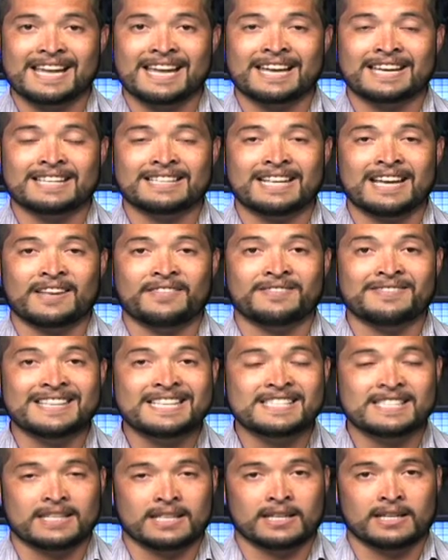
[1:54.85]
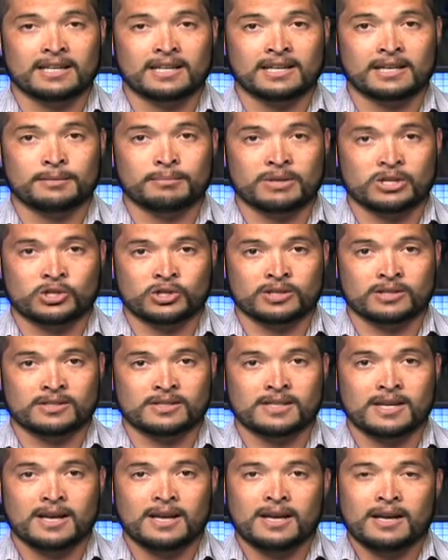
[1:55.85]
and ethnicity in admissions.